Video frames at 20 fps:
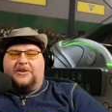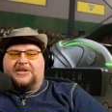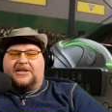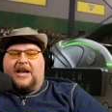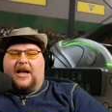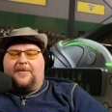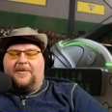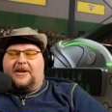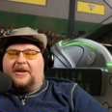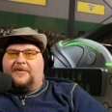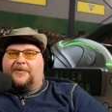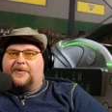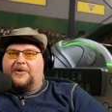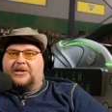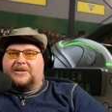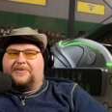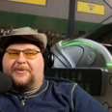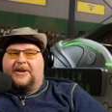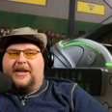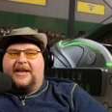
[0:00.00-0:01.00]
which got me into
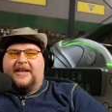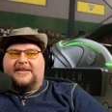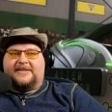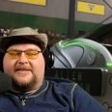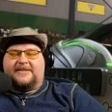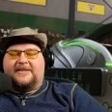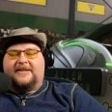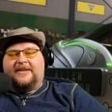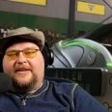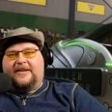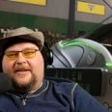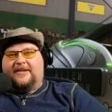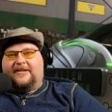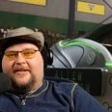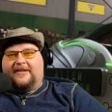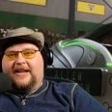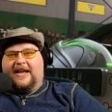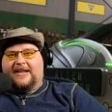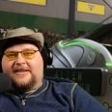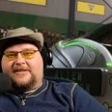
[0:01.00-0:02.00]
first place.
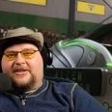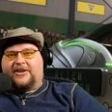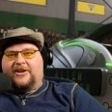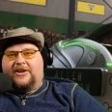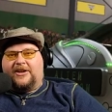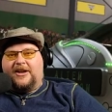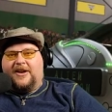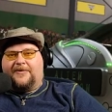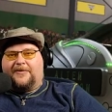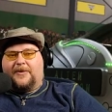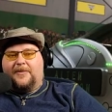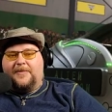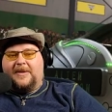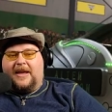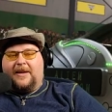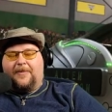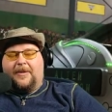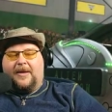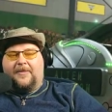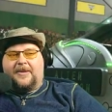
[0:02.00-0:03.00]
That's good enough for
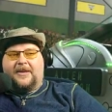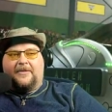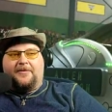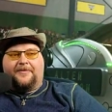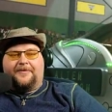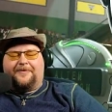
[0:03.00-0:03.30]
me, baby.